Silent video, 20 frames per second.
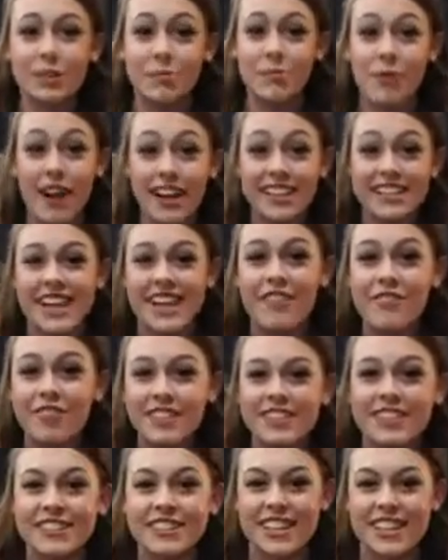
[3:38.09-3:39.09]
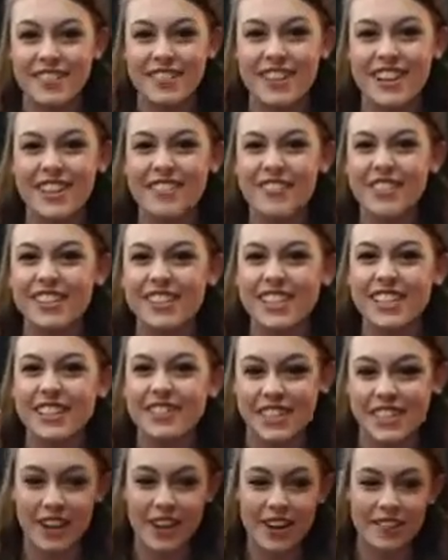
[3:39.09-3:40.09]
surprised every single time another person
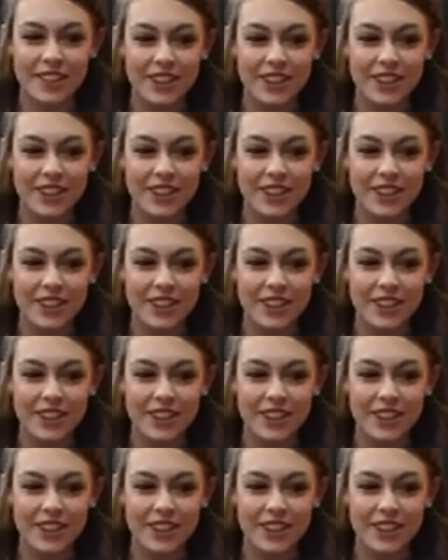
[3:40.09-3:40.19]
comes out,